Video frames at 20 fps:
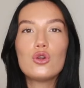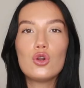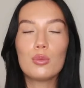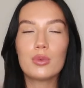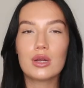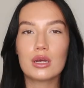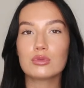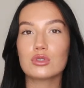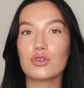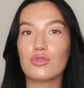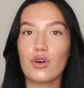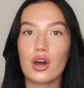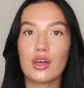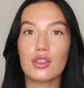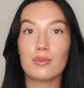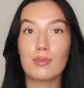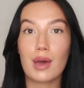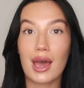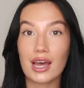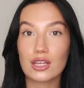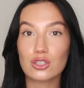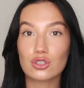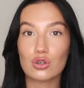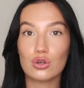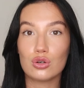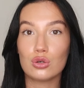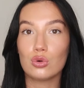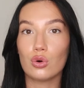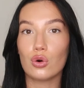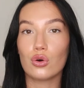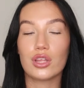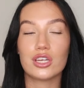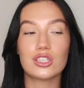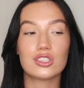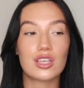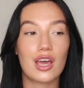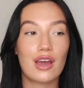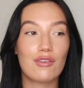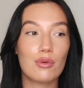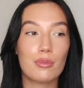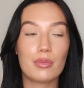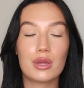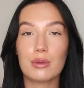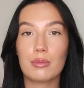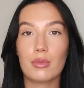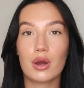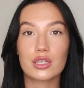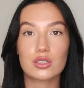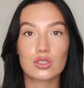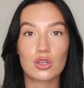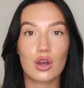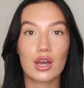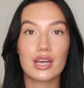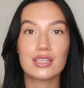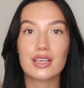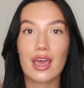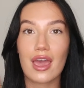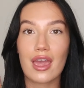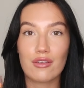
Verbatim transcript: not been able to find them at all or they just haven't been in my size